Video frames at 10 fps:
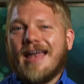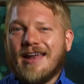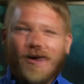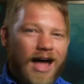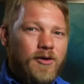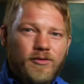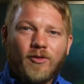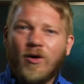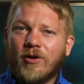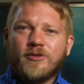Now, how
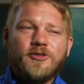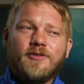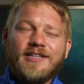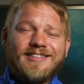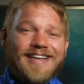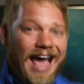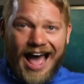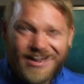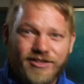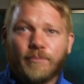long do these
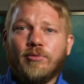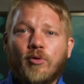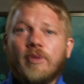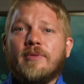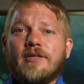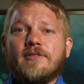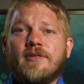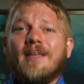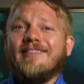cat deployments